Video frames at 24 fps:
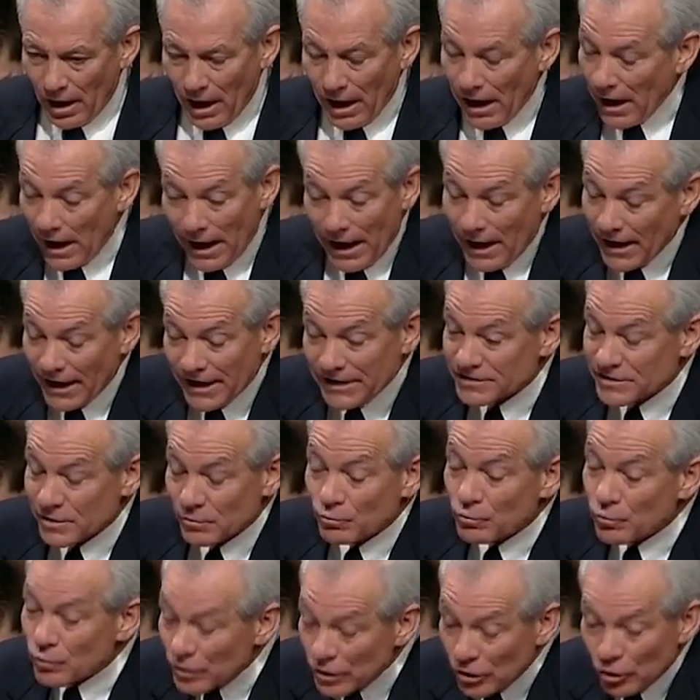and, and I got
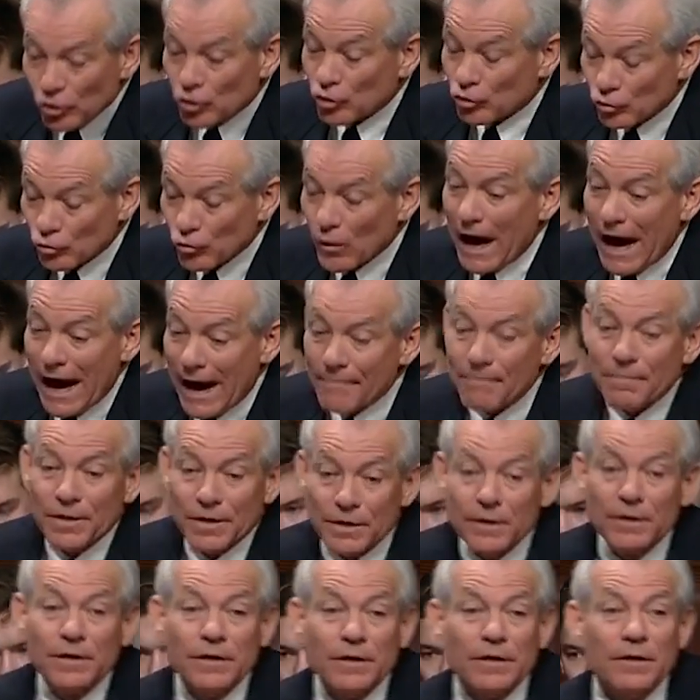some real crap
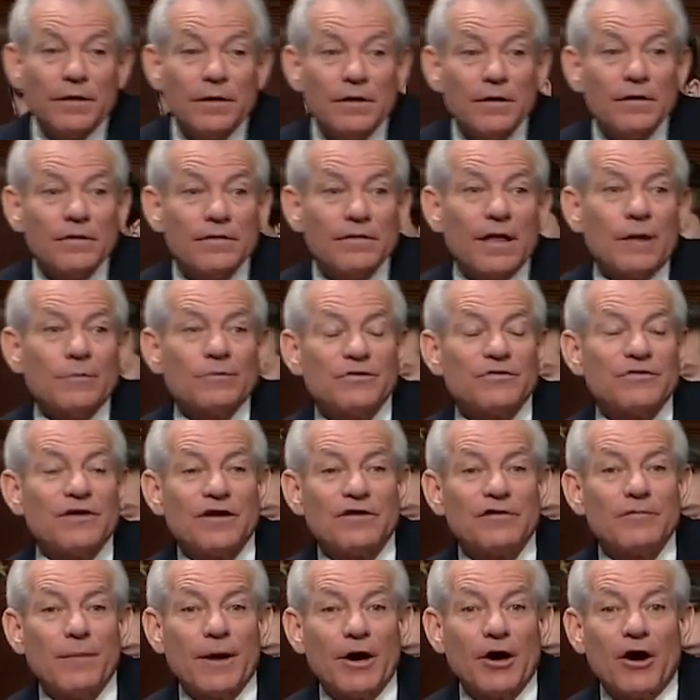that was
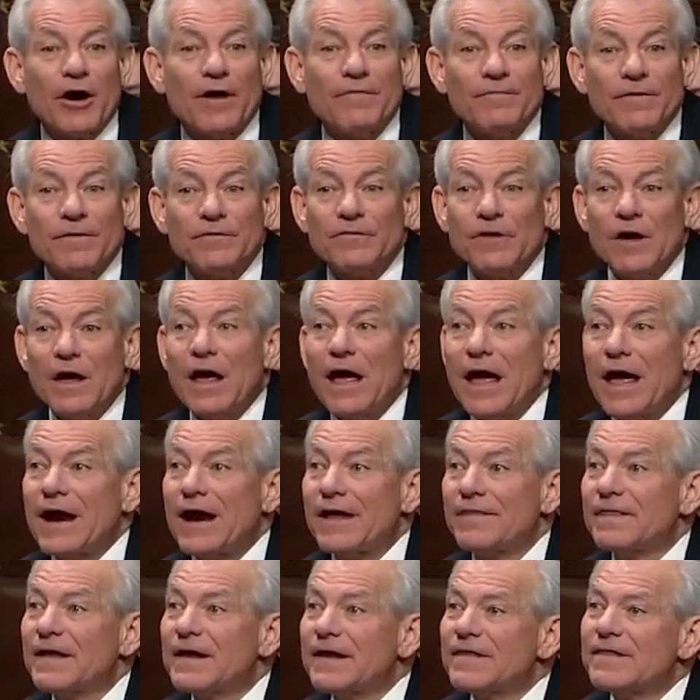sent to my office and
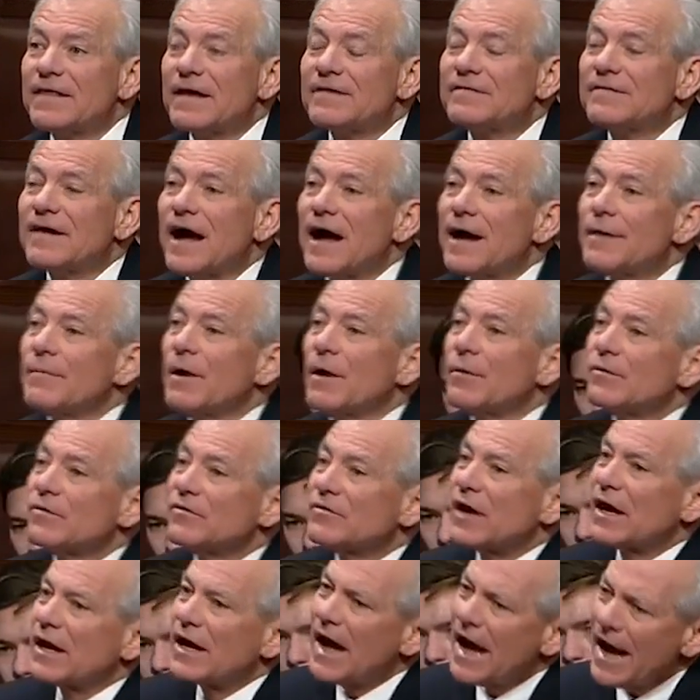I think at that time I was
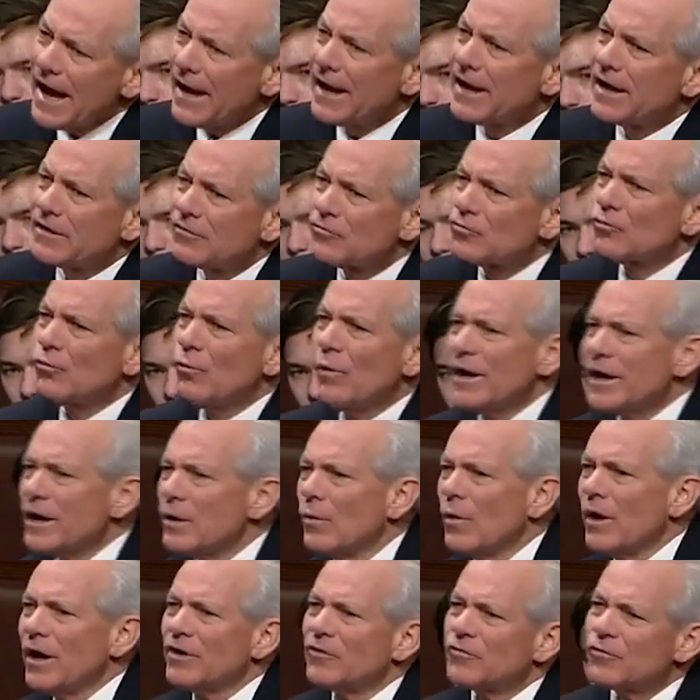saying, hey, in
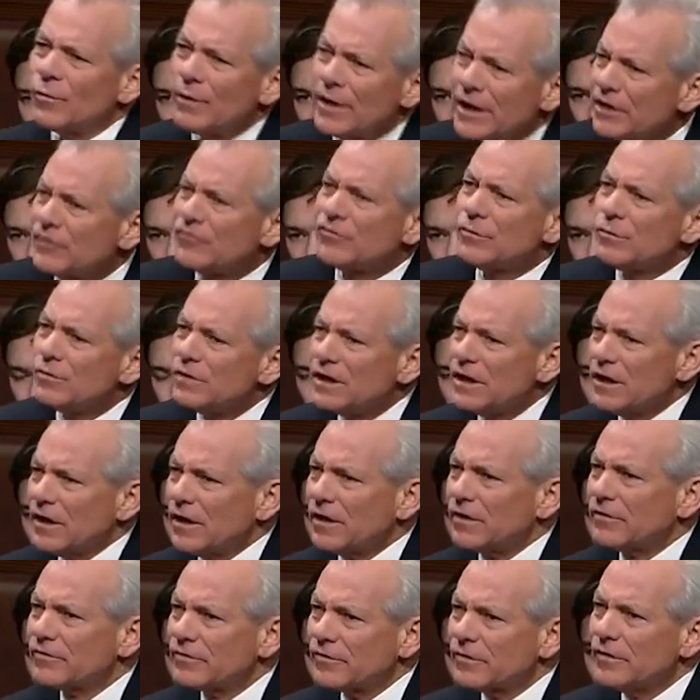21, 22
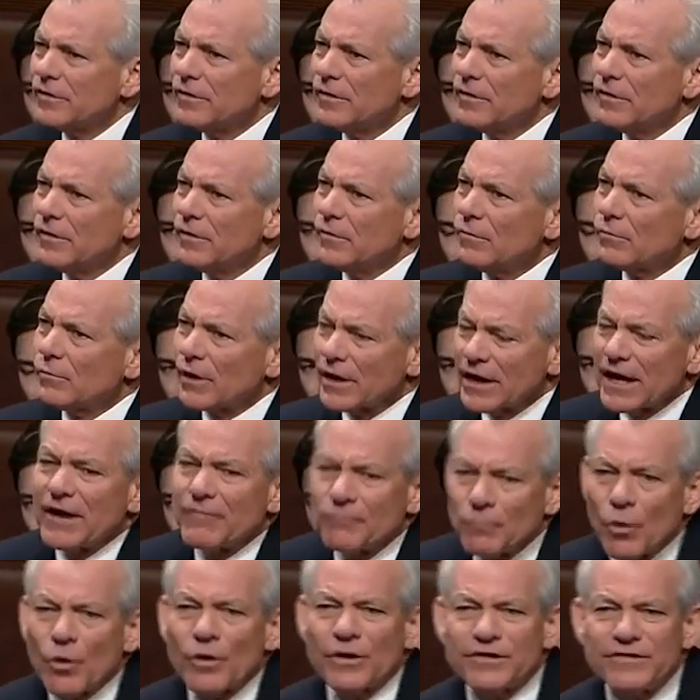years, we're going to
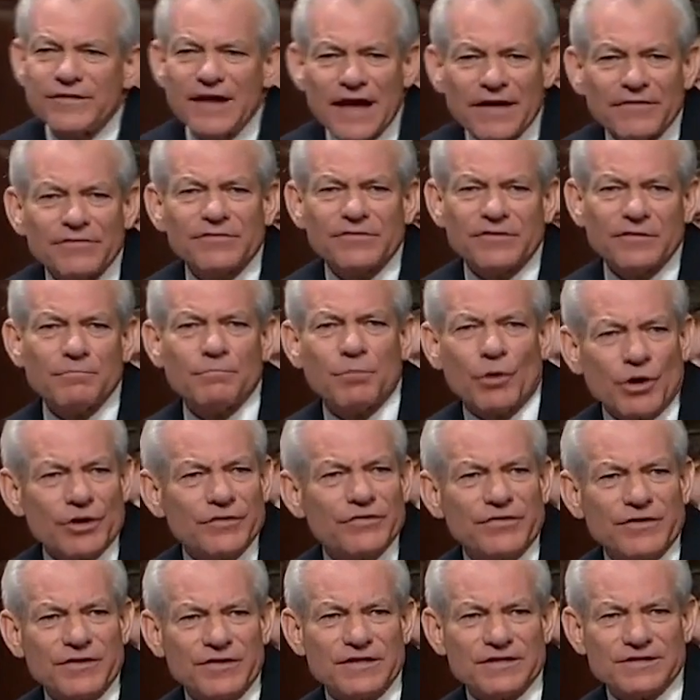have more deaths than
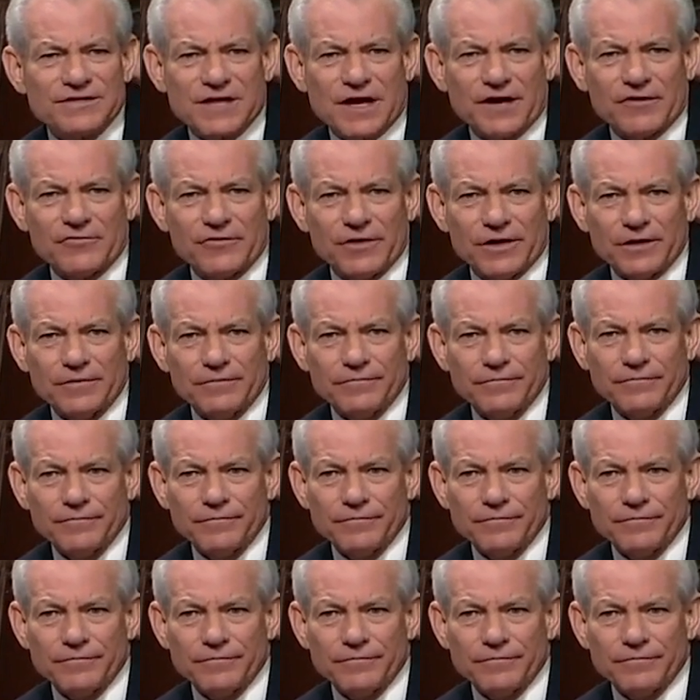births in this country.